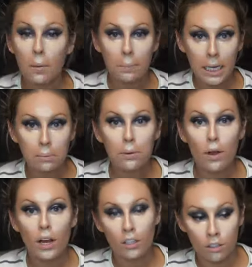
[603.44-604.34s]
the people
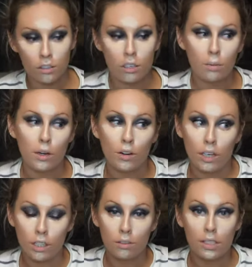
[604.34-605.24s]
on YouTube who are
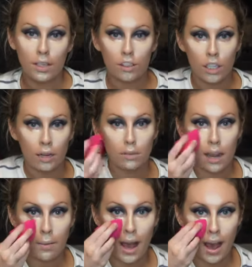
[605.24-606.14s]
using Shape
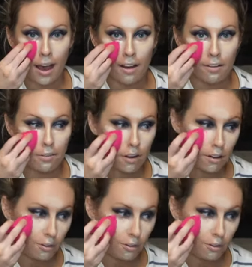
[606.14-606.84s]
Tape have